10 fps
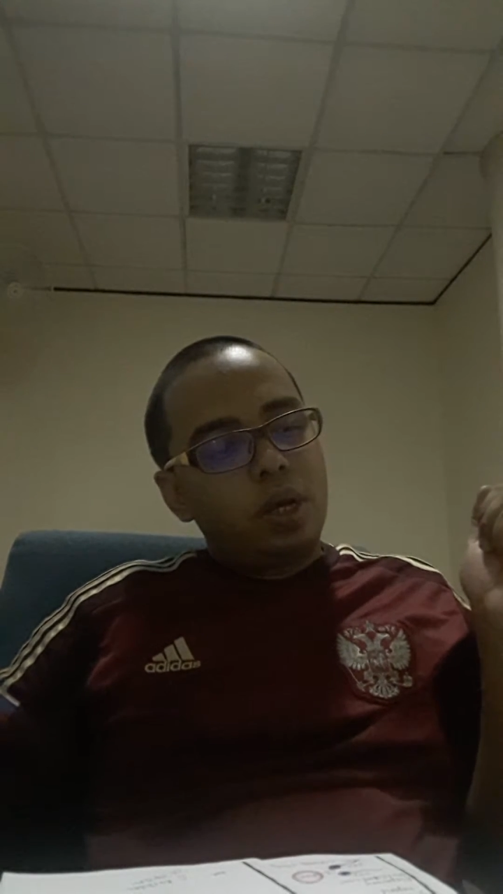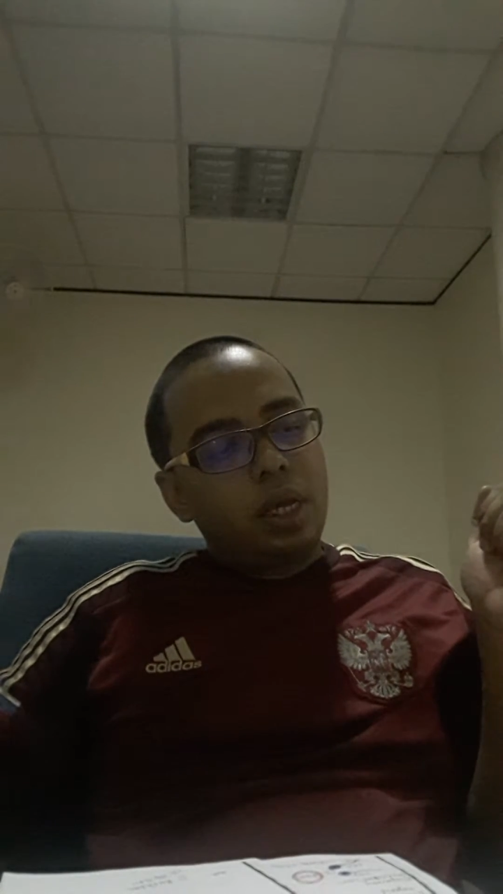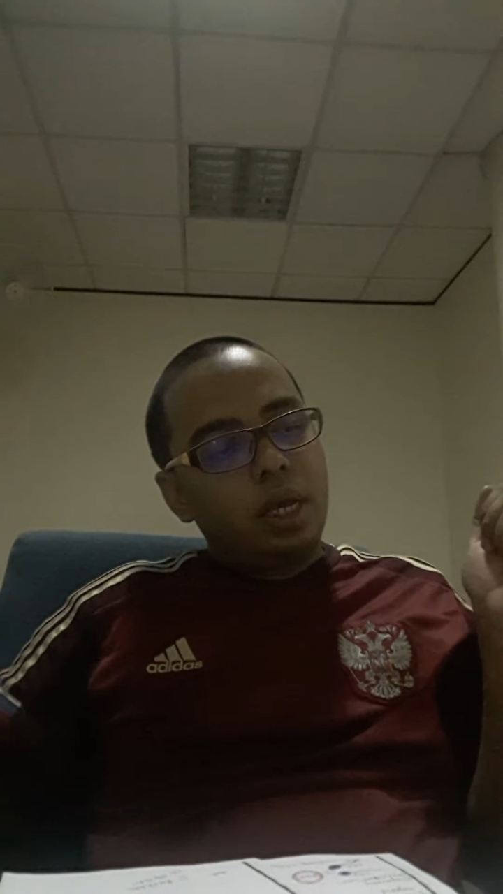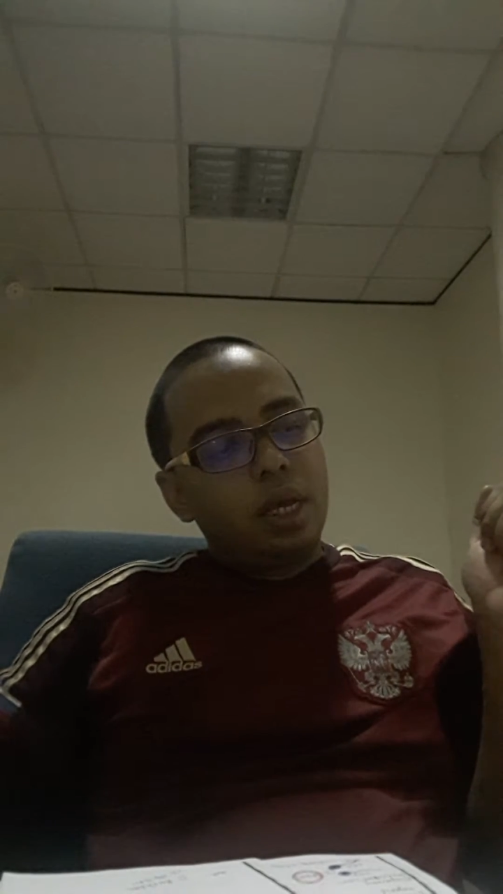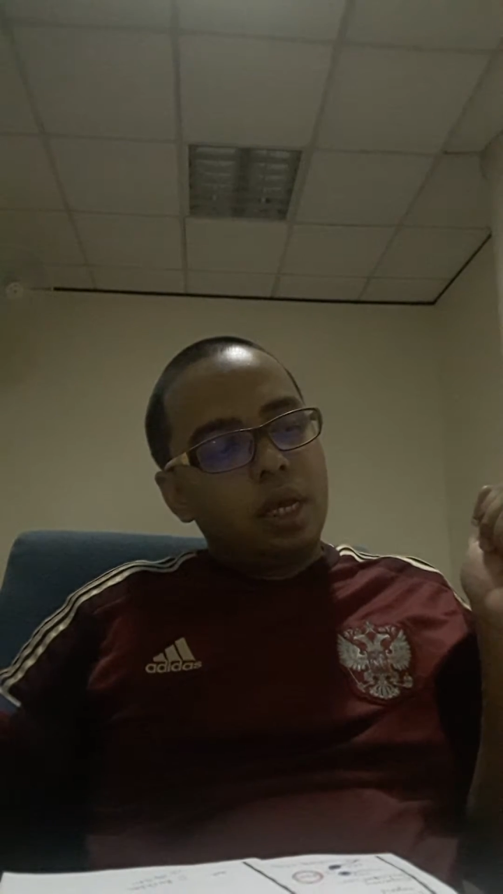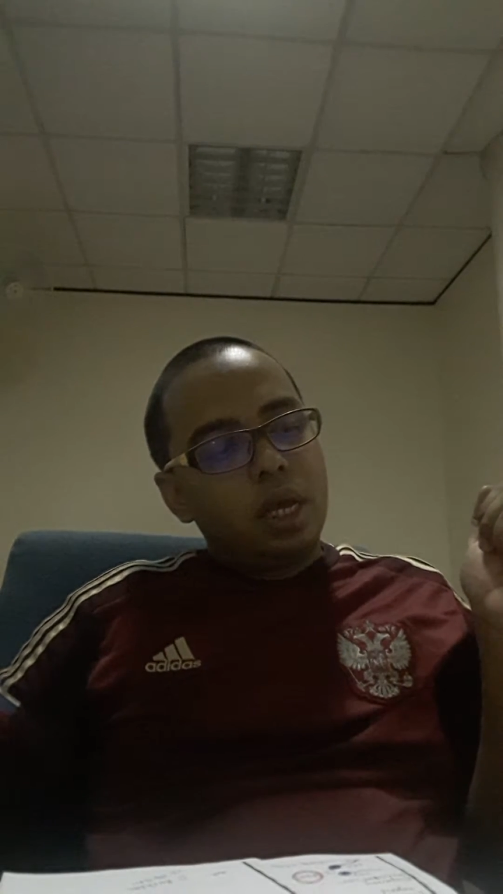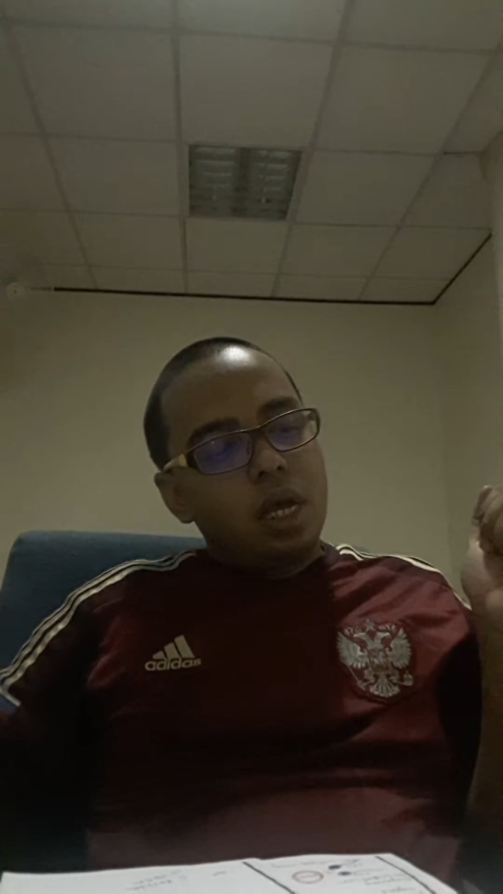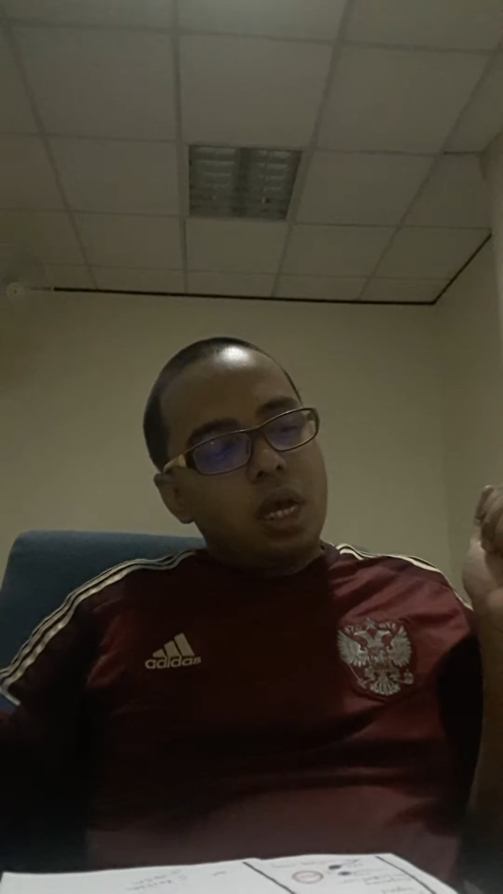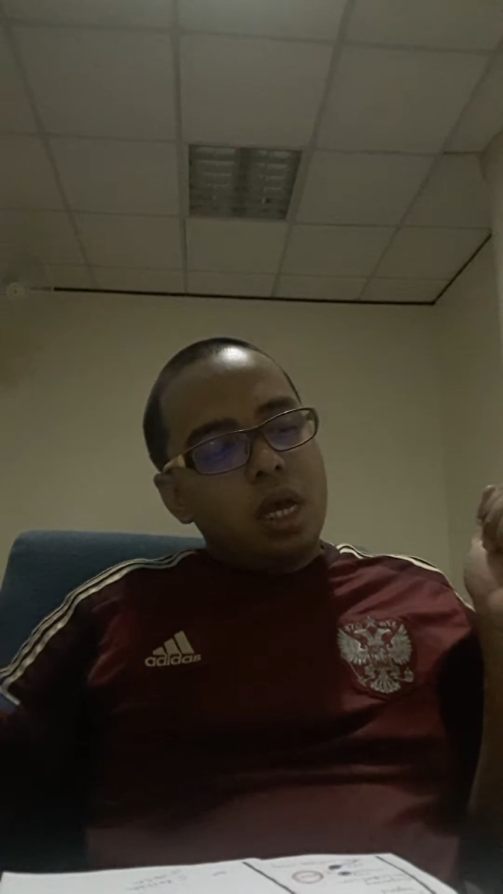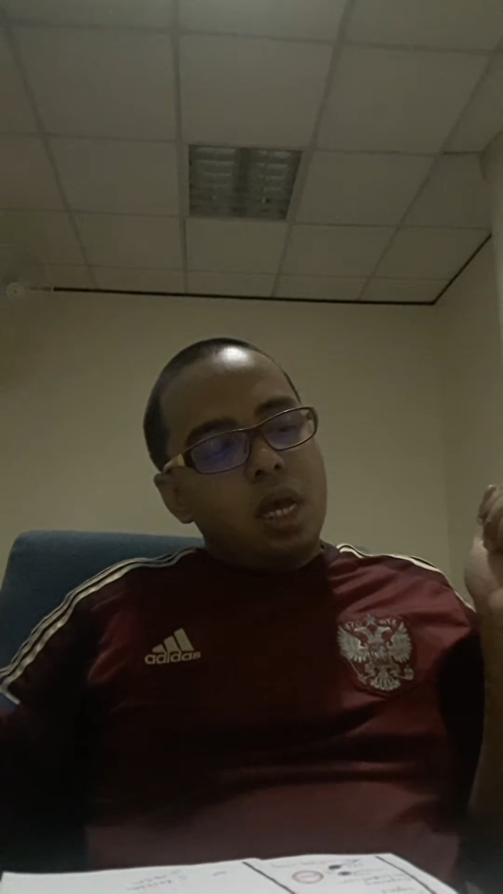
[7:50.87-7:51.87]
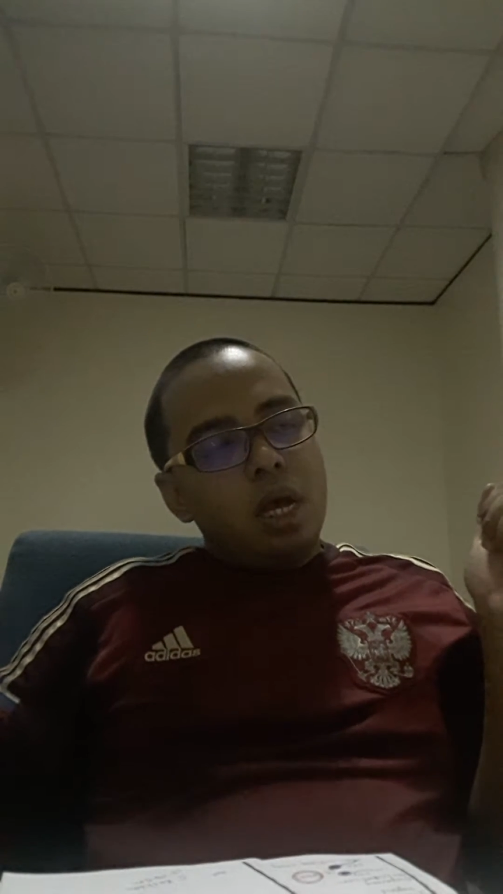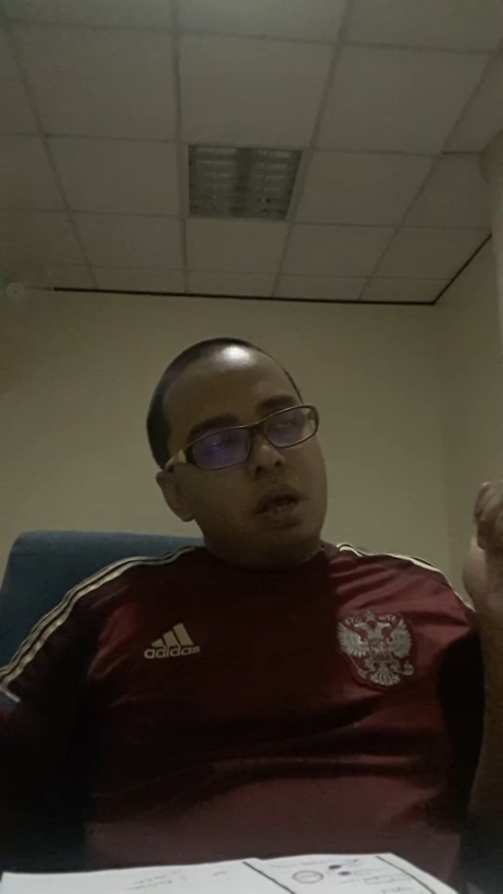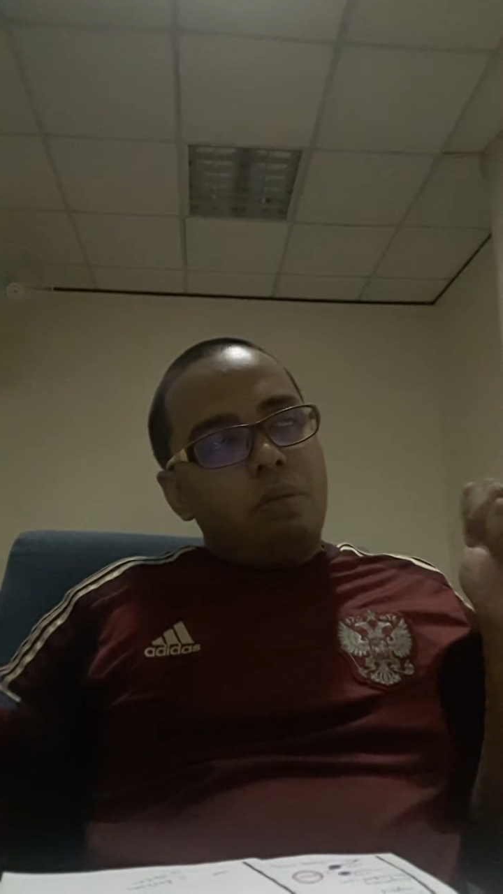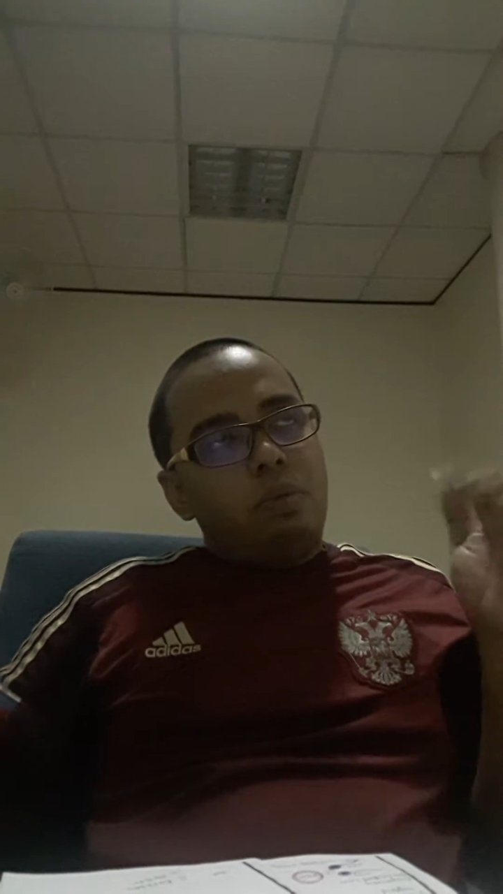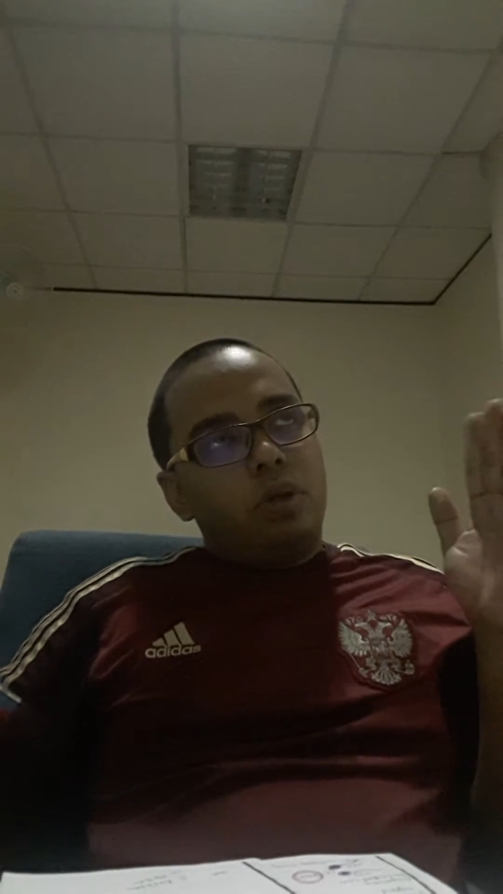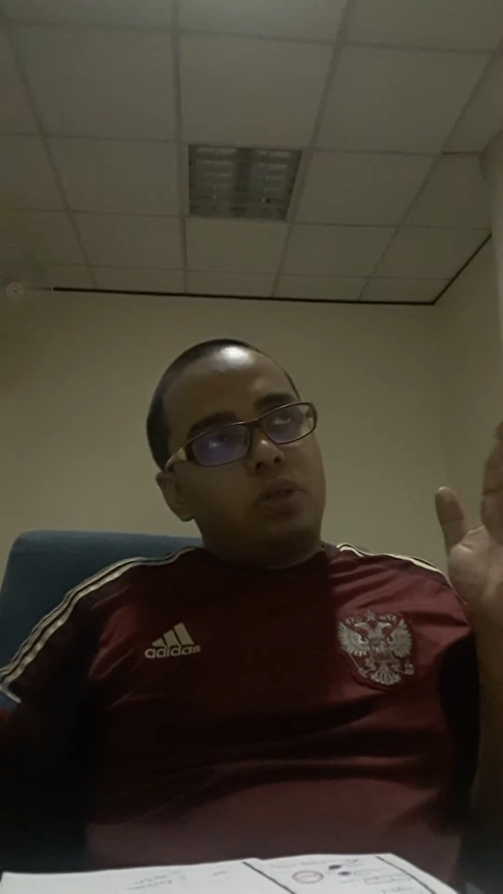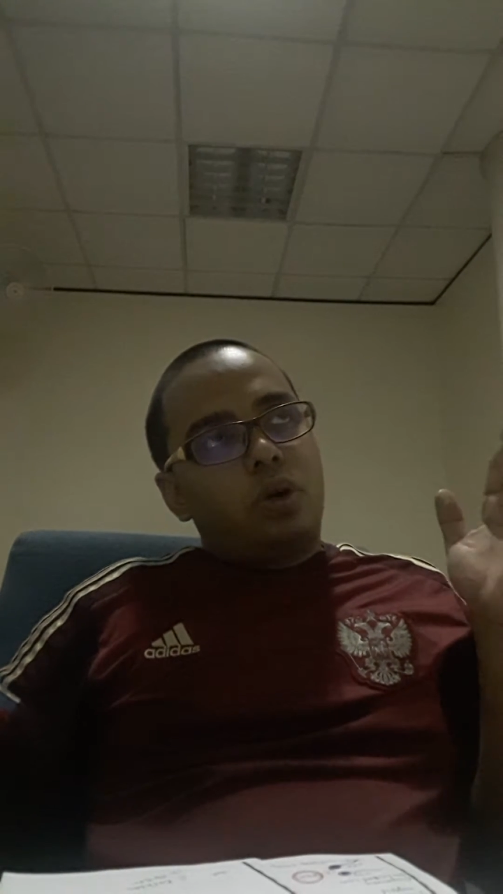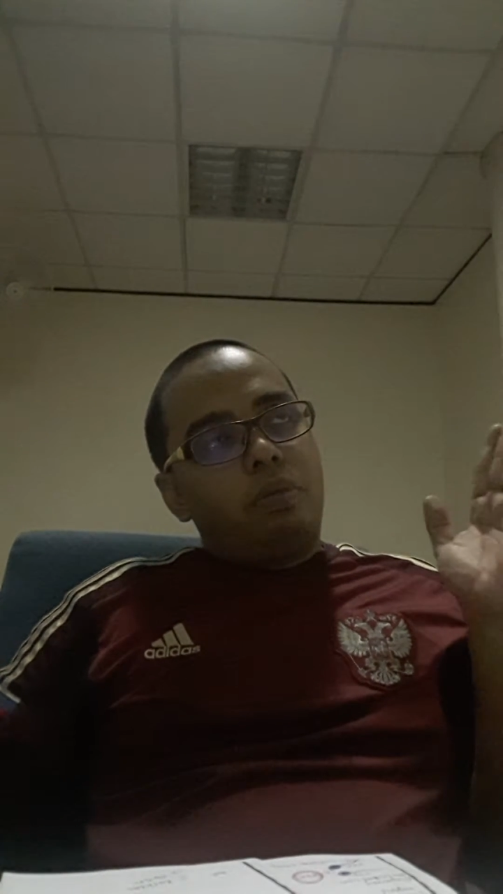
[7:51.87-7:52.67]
Okay, most